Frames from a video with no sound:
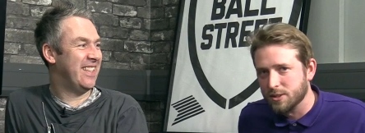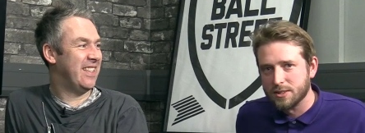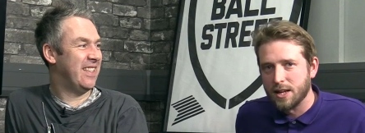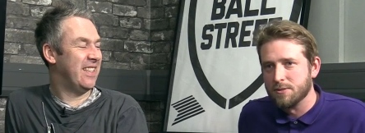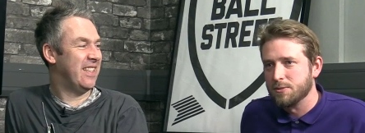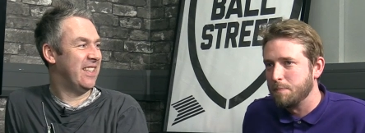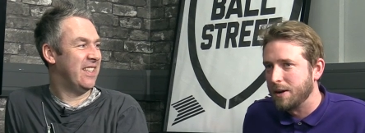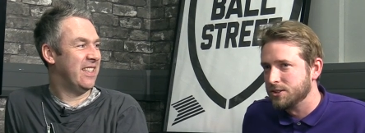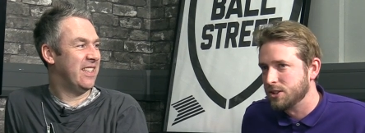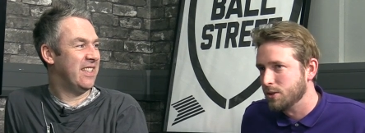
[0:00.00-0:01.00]
Speaker 1: got done for
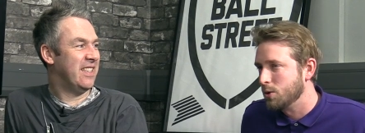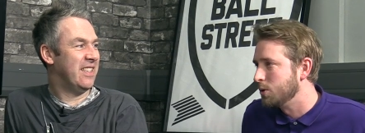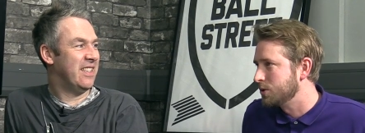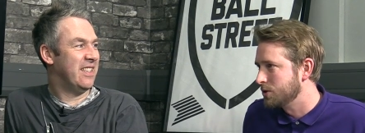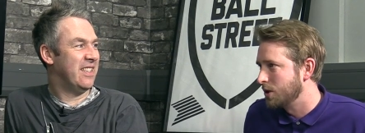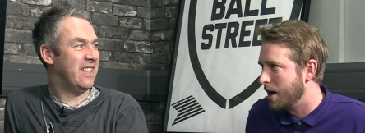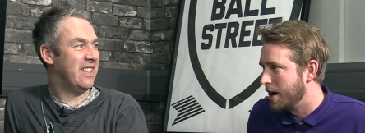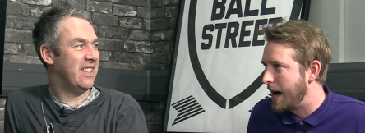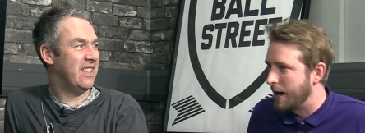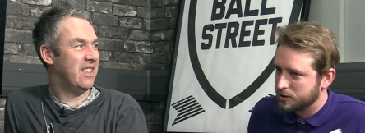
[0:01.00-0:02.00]
punching a horse
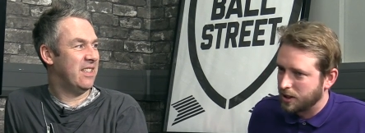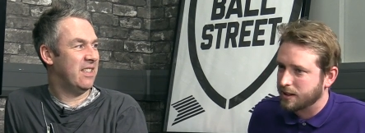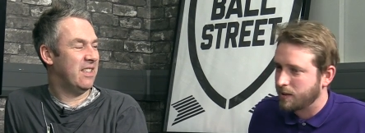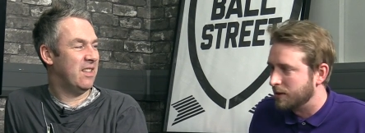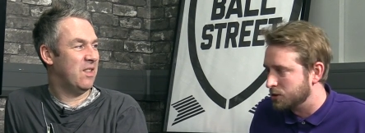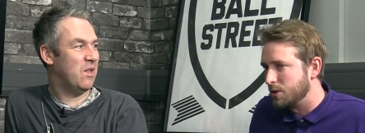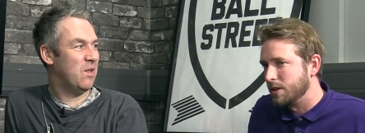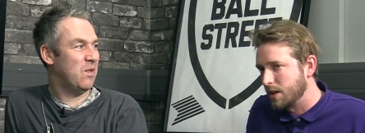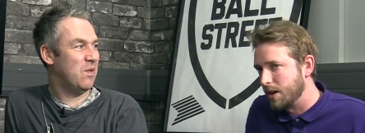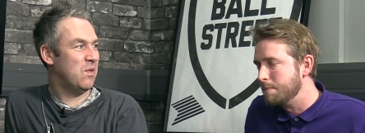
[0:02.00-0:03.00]
uh, outside the ground
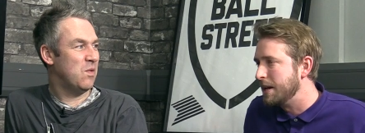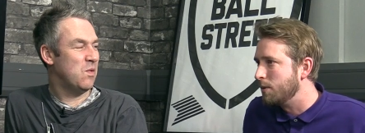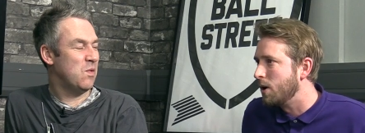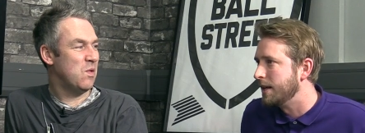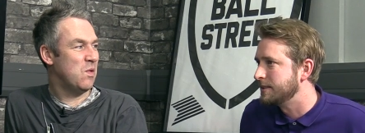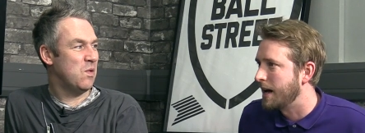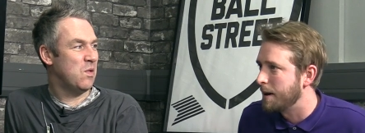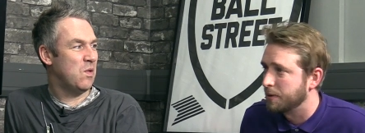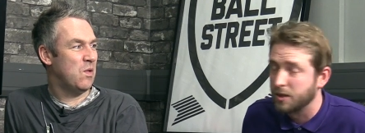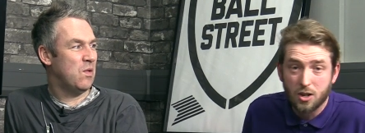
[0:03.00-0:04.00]
during the kind of mini riots that
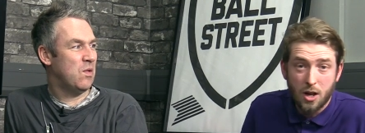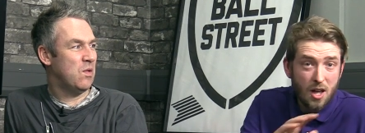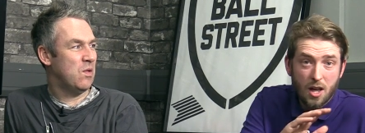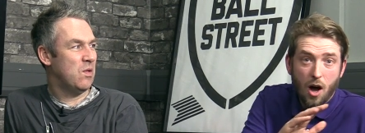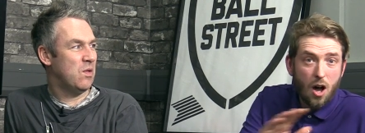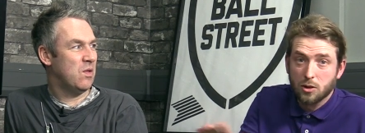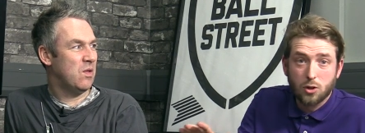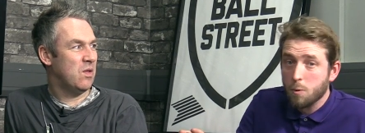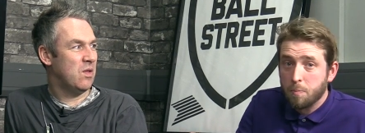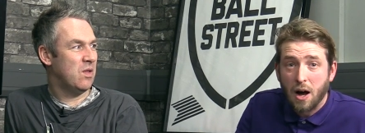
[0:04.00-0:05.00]
happened. And
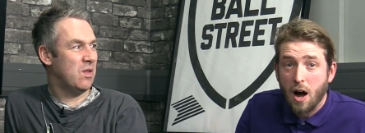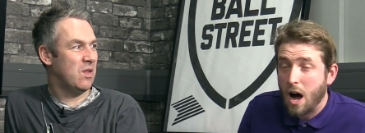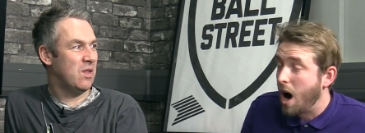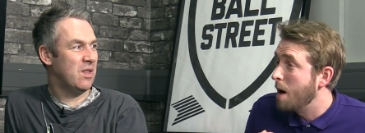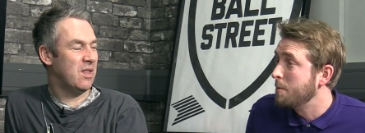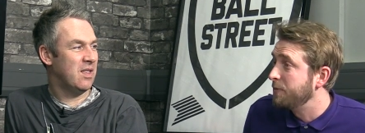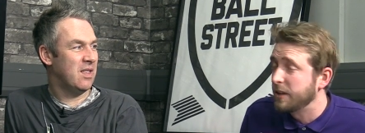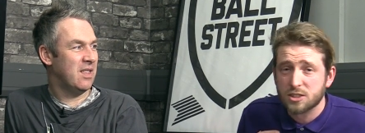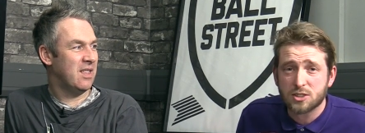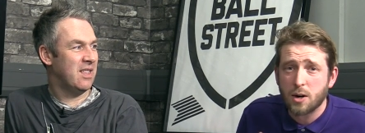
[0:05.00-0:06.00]
people don't punch pu- horses. I'm a
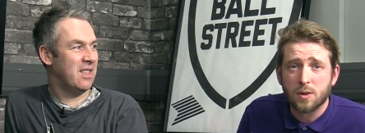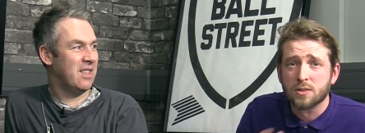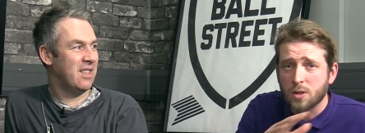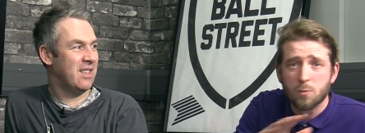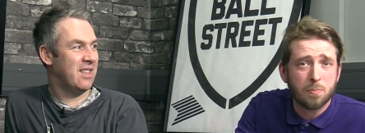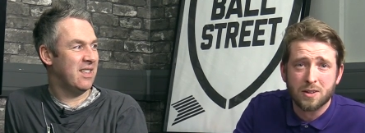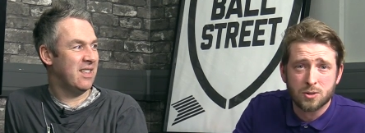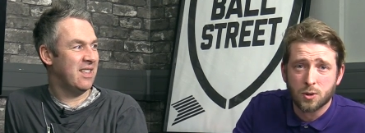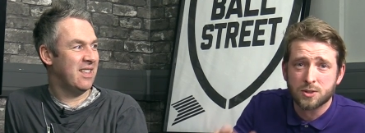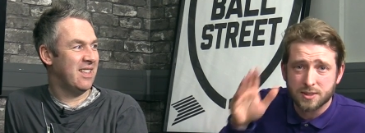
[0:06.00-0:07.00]
vegetarian. Don't
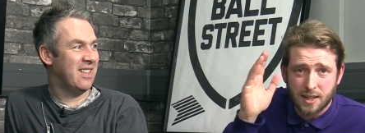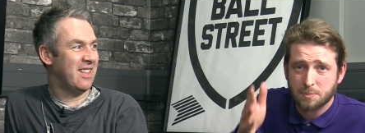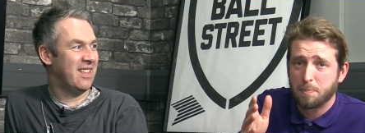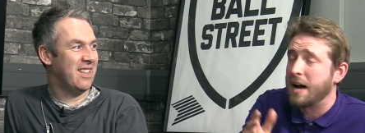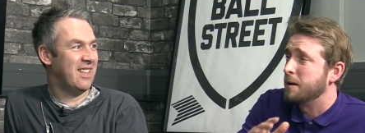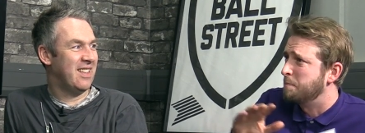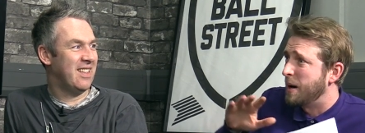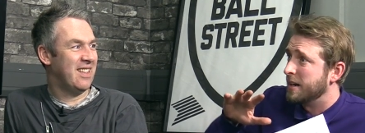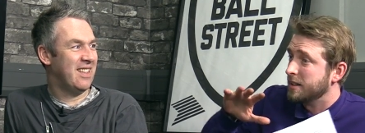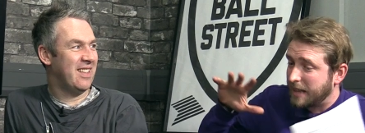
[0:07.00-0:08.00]
punch horses. That's bad. Yeah.
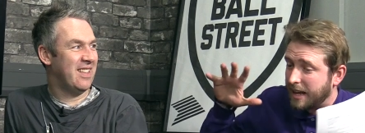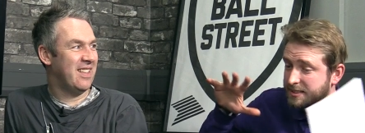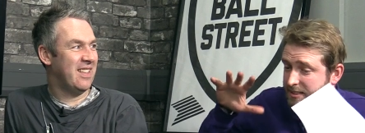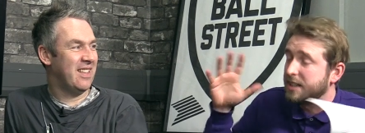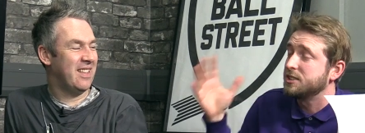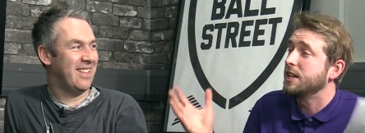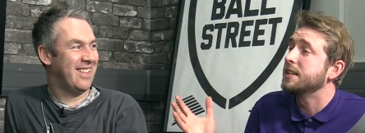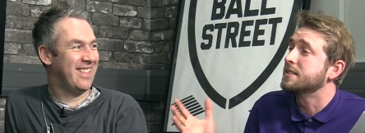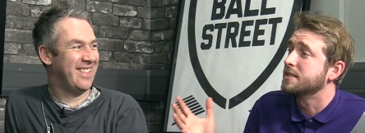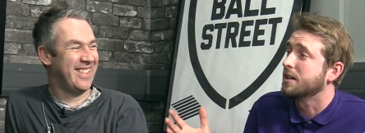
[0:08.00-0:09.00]
But that such
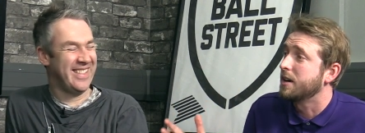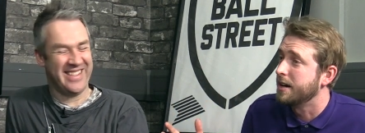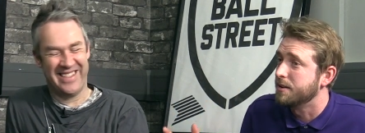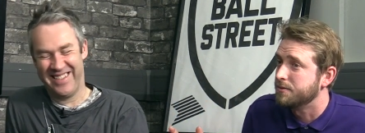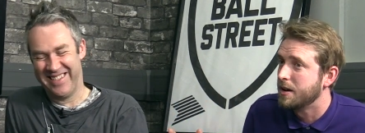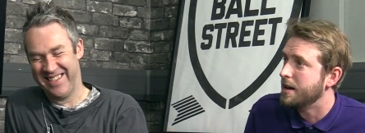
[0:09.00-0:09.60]
is the kind of. And as a